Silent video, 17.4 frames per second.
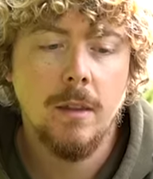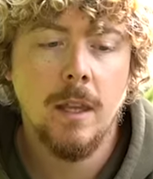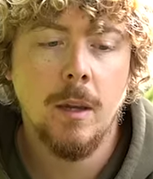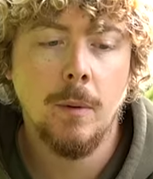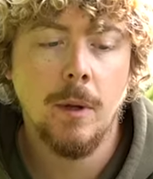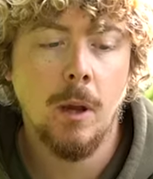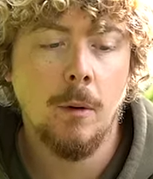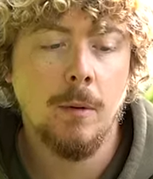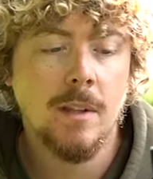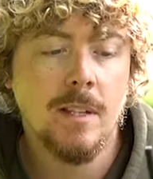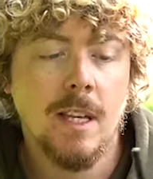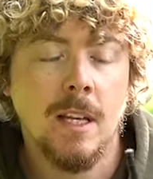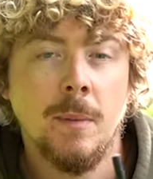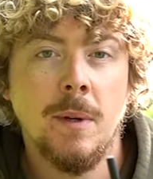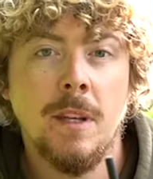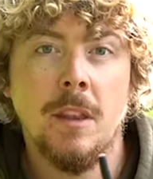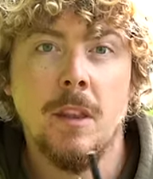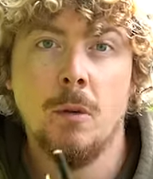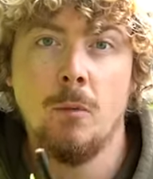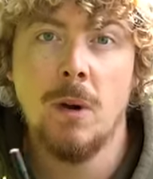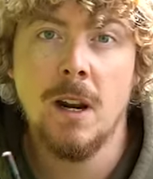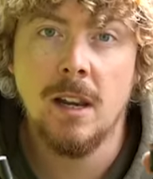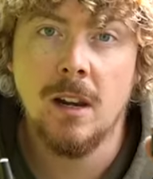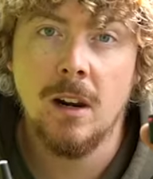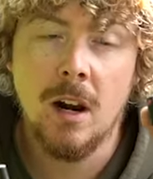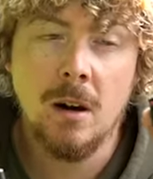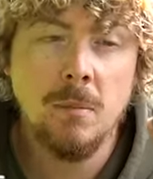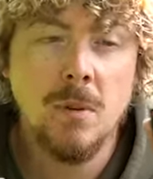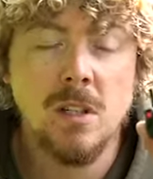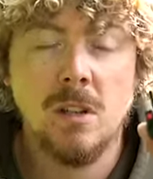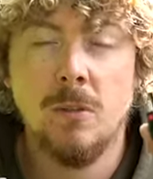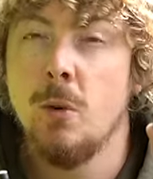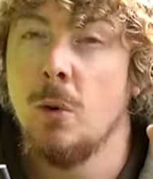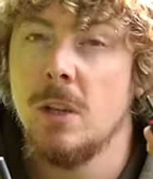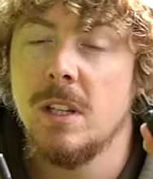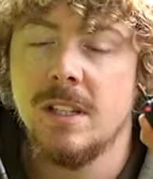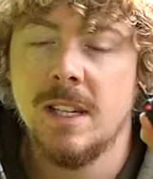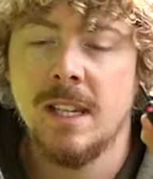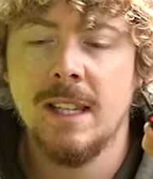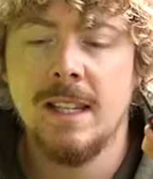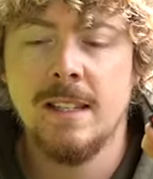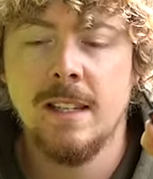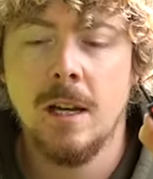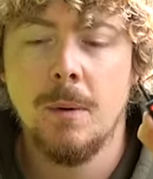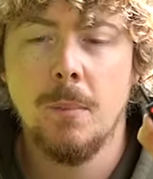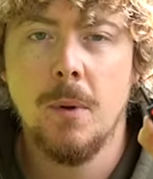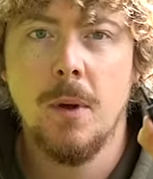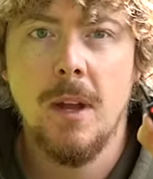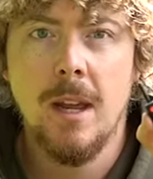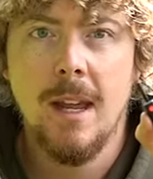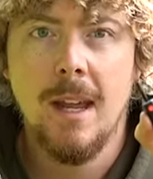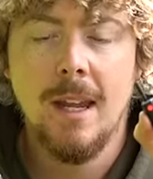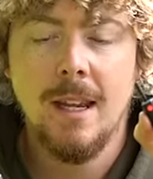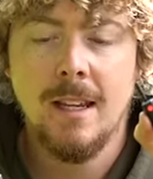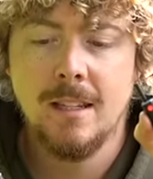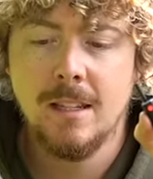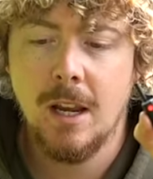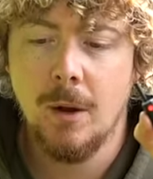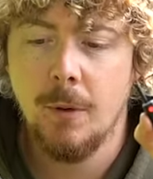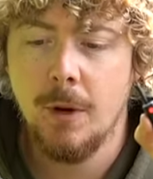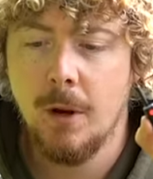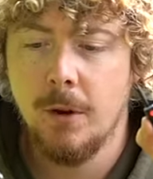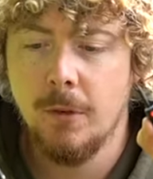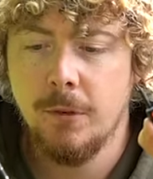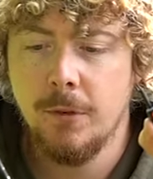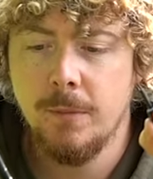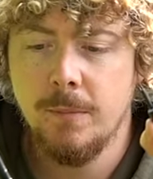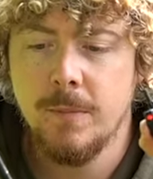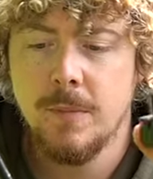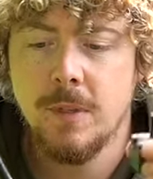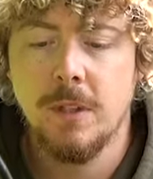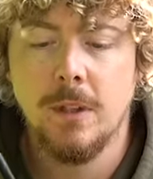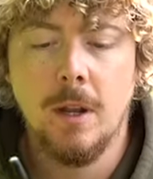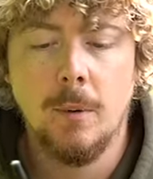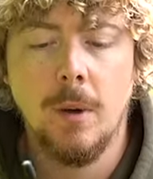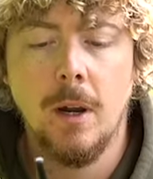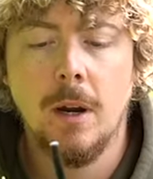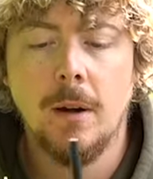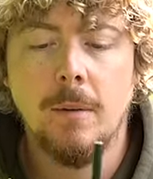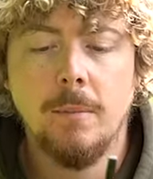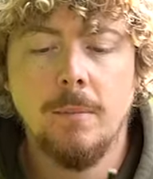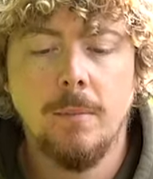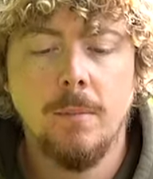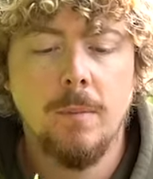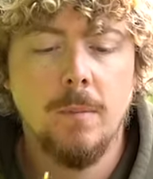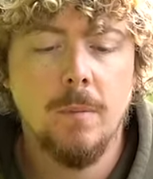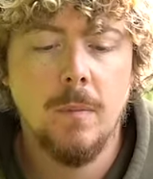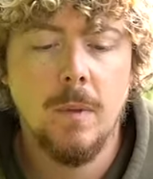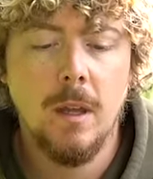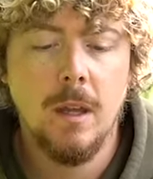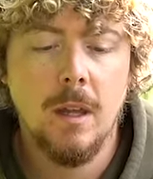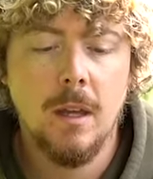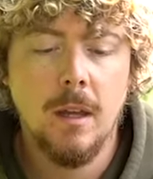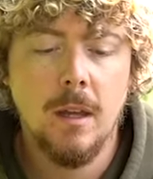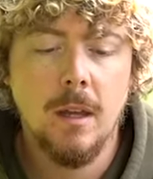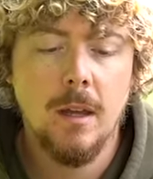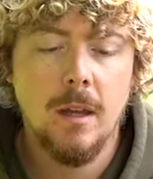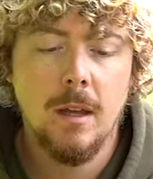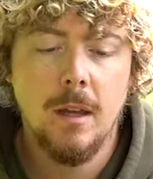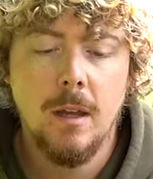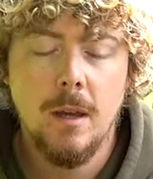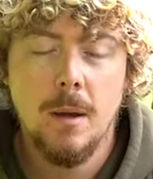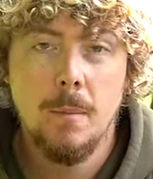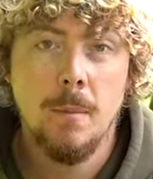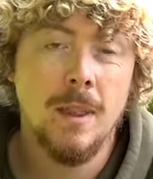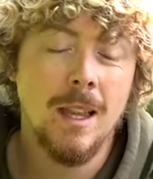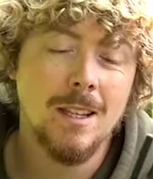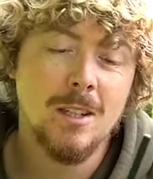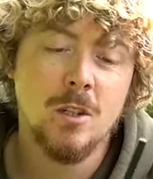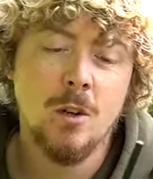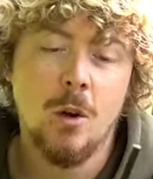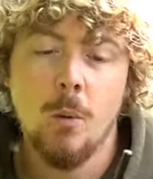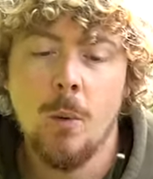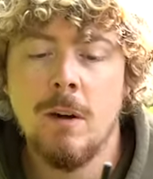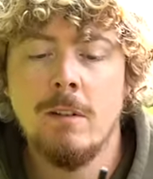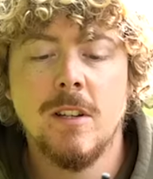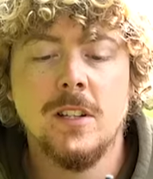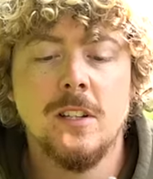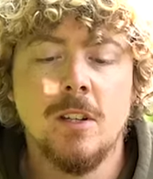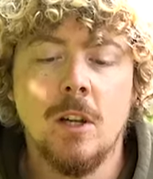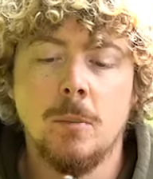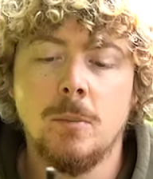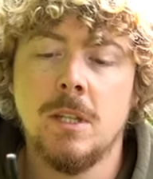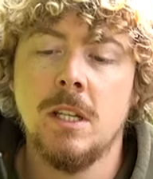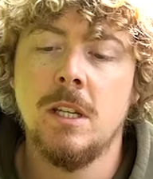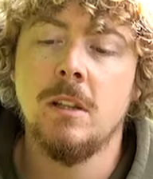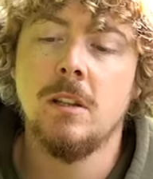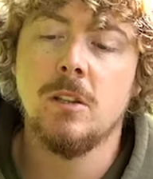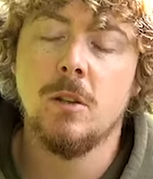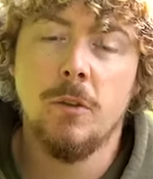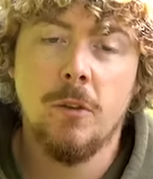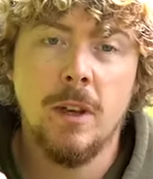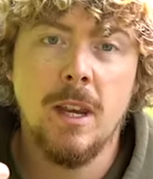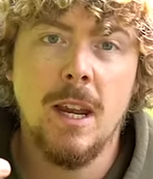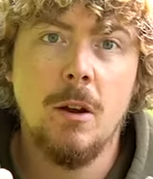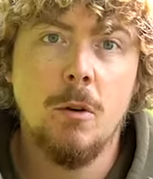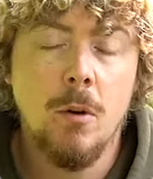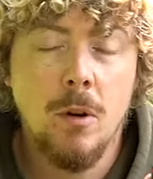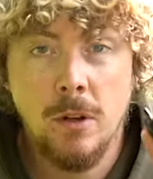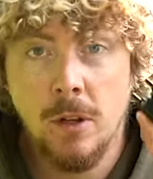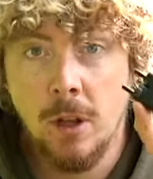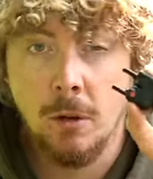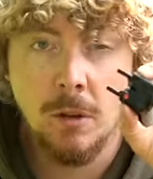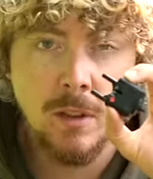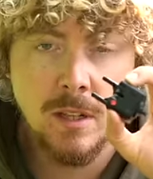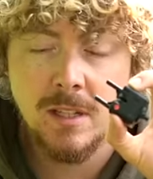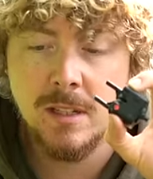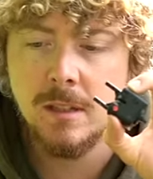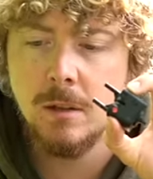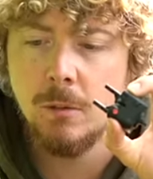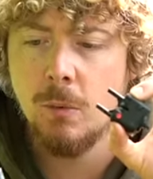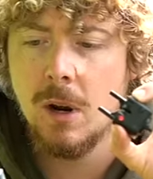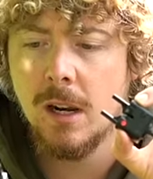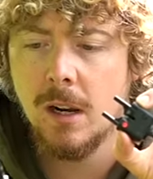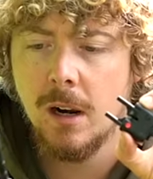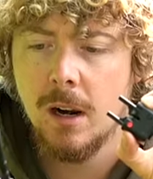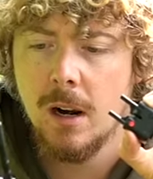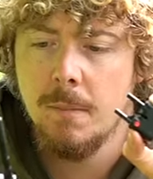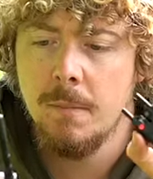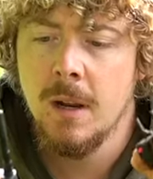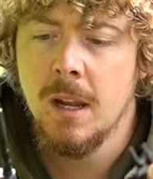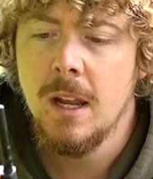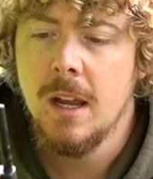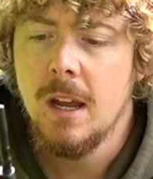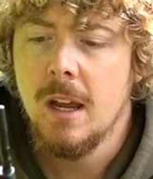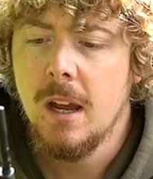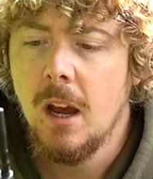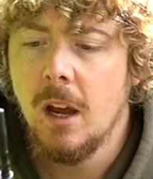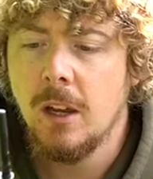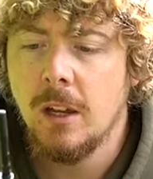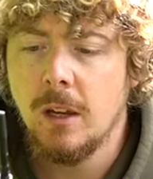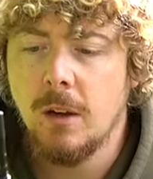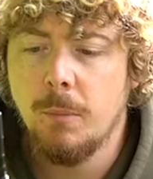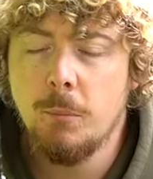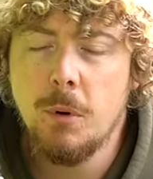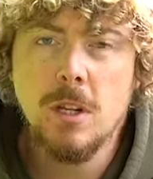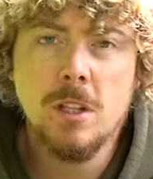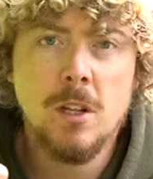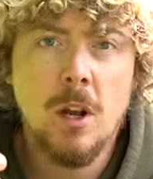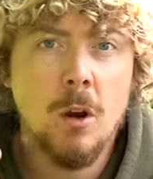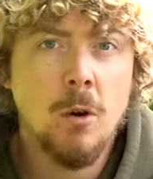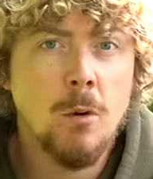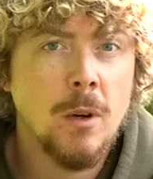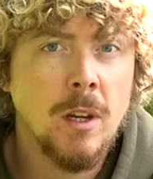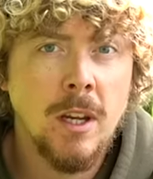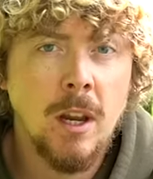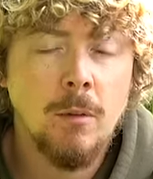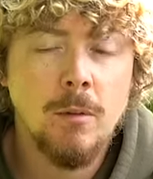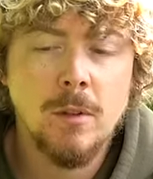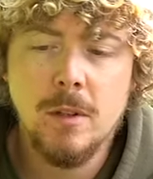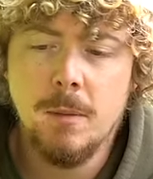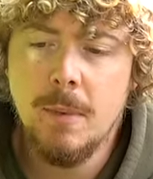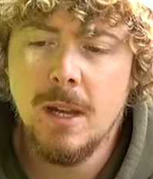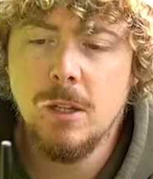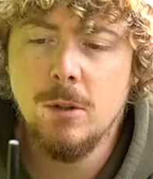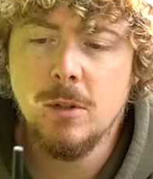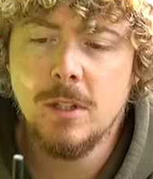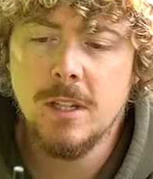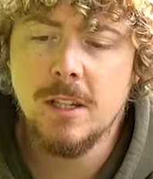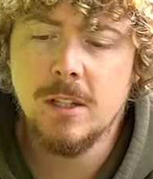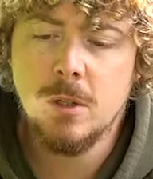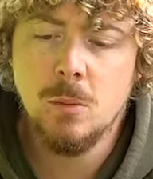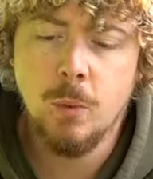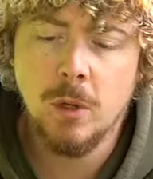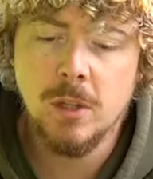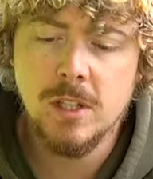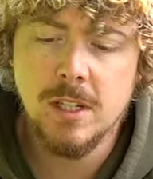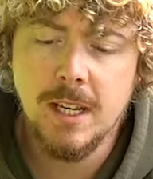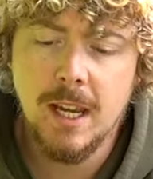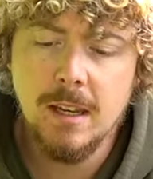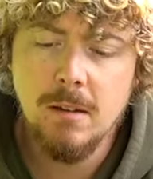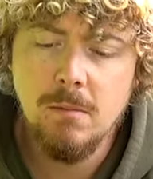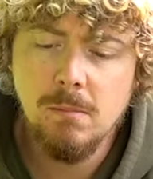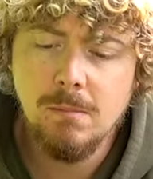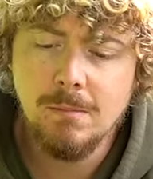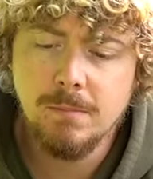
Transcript: There we go, and it's telling me that the red alarm, because I've already synced these up, is going off. So there we are. But that's not where it stops either. So if I now know this is the red alarm, I can press and hold and go into the menu system once again,